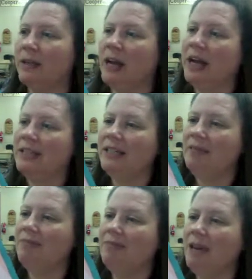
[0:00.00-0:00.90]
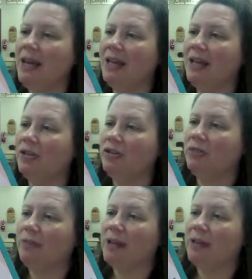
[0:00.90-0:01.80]
I didn't mean that you should
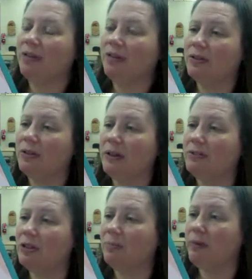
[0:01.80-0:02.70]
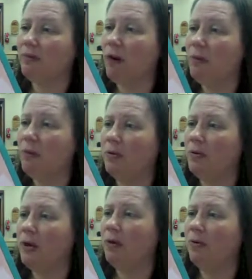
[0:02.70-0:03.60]
make the girls stop jumping rope,
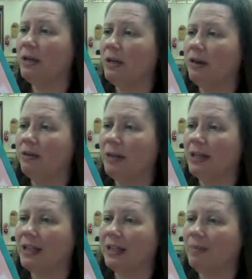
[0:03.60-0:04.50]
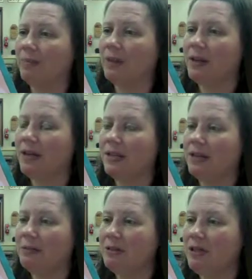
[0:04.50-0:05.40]
Julio went on quickly. He
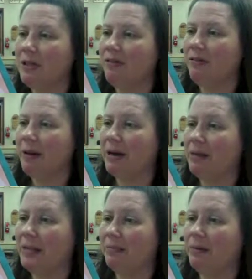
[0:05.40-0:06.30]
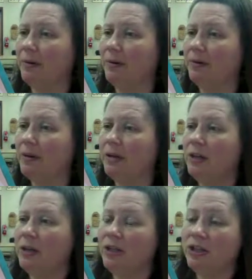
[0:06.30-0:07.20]
stopped to think of a better example.
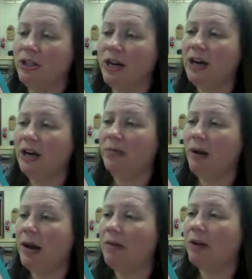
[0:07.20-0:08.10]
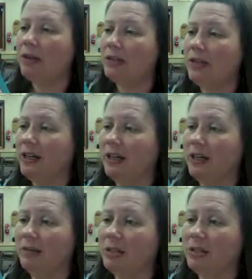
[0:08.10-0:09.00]
Your chair could break while you're sitting on
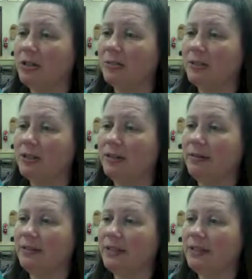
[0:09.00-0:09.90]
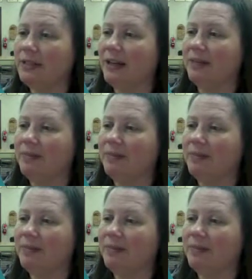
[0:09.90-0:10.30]
it, Mr. Herbertson, he said.